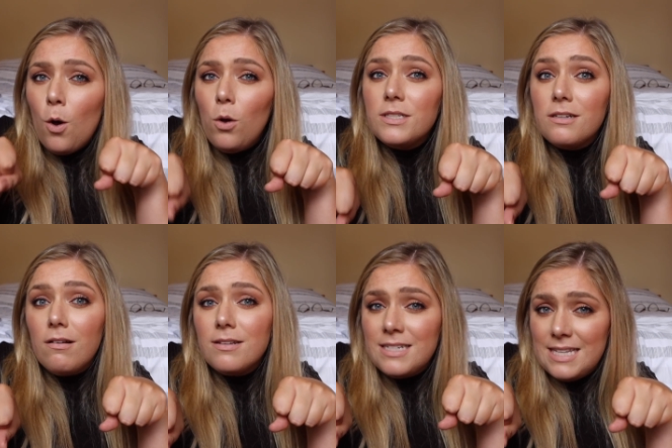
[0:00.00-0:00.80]
holding
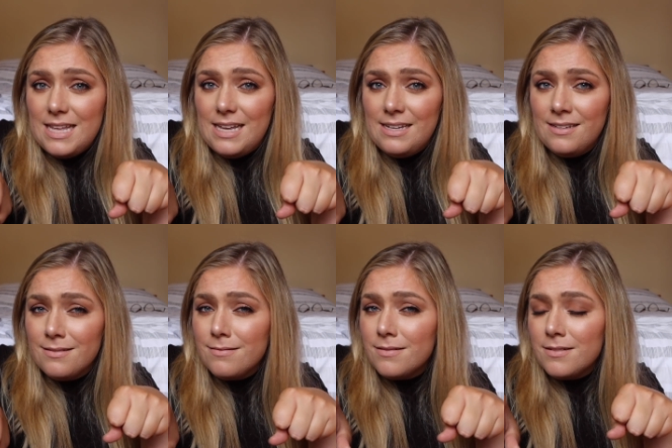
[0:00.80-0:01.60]
on to the
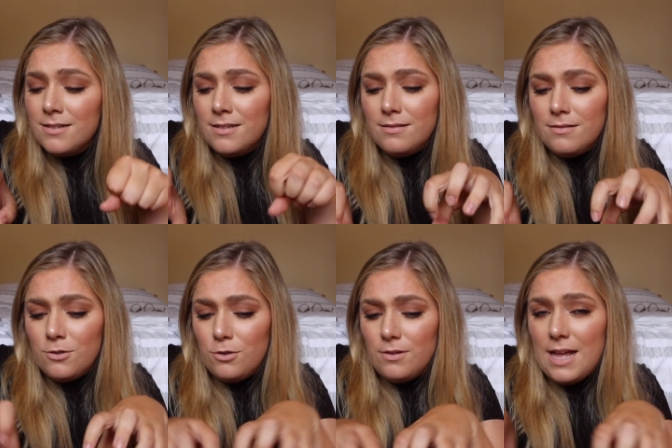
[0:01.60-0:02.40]

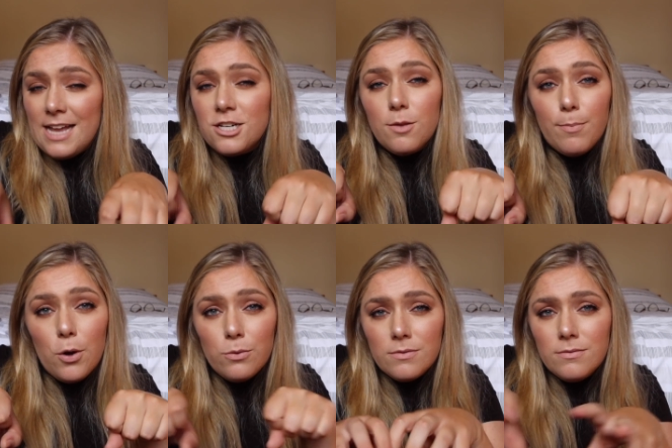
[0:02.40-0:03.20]
little edge of the
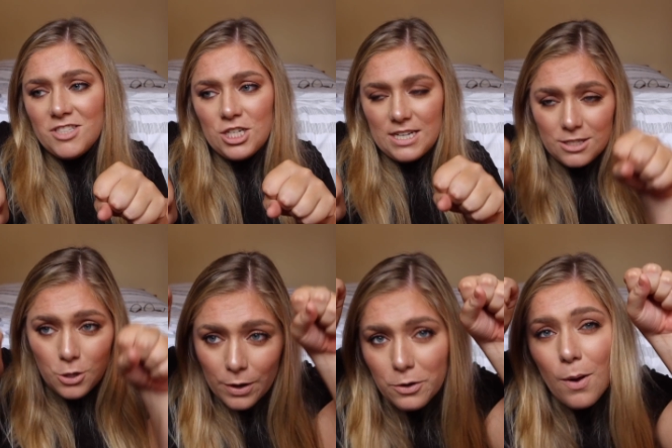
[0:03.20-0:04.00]
boat, just
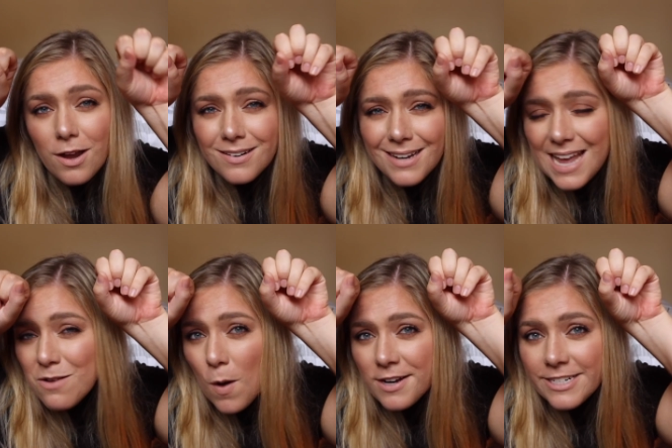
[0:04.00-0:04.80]
going to water
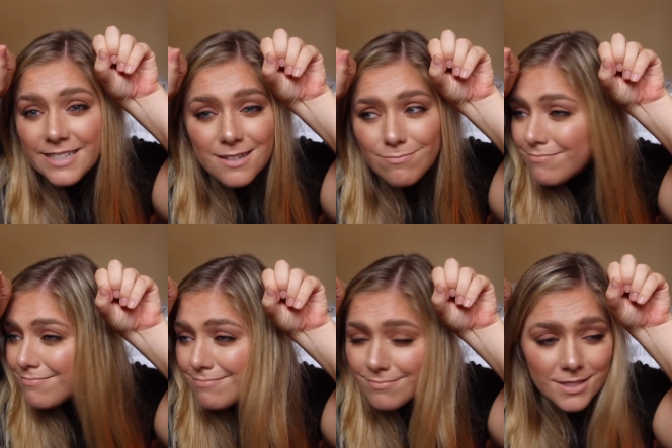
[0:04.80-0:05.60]
and watching them
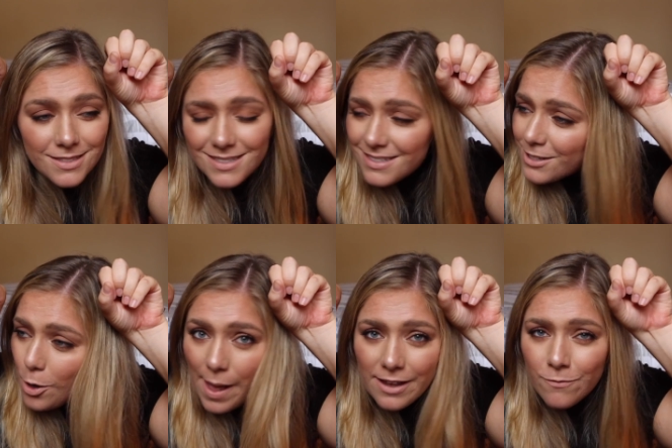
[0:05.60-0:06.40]

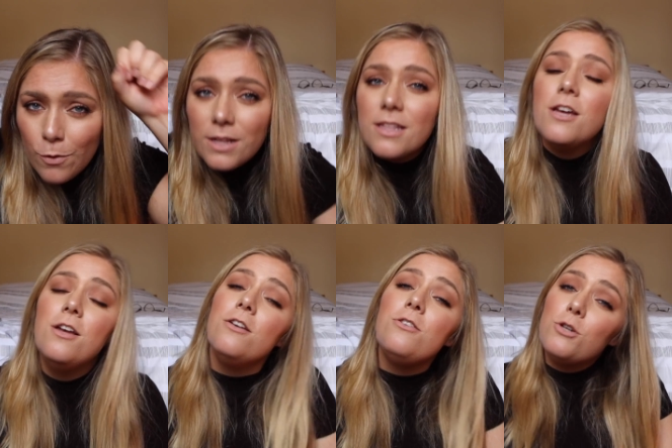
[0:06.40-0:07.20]
go back and forth.
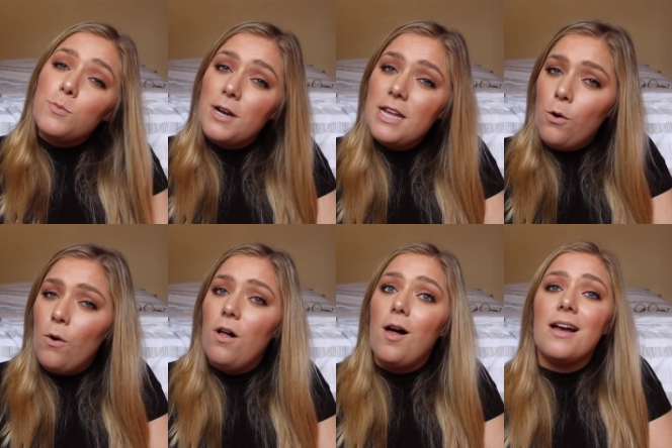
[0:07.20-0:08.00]
So it was pretty
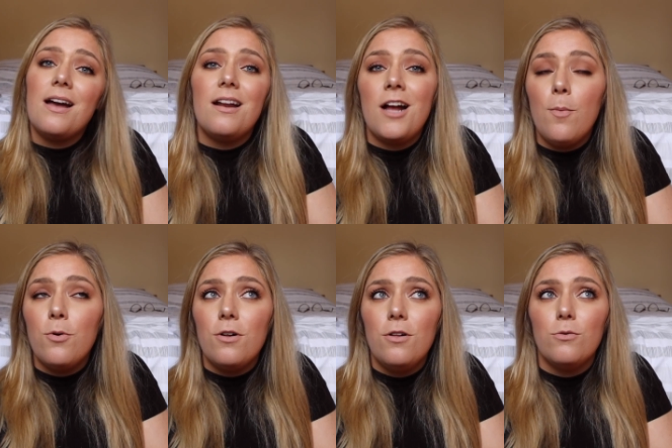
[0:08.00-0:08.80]
cool. I got a
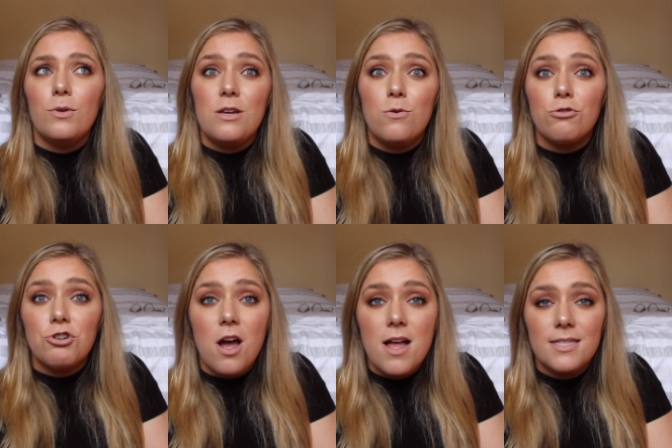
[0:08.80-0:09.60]
couple really cool
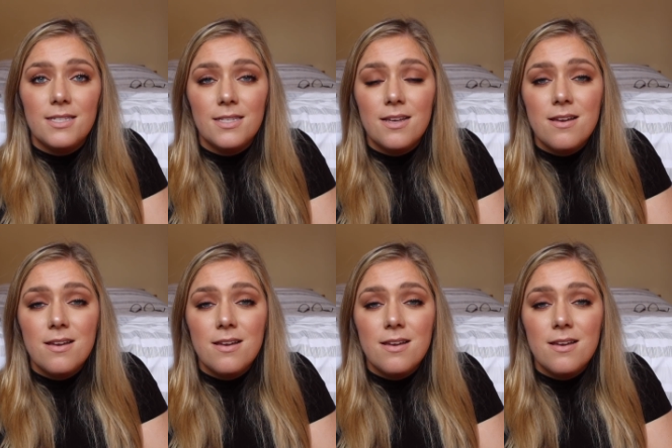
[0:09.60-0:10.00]
shots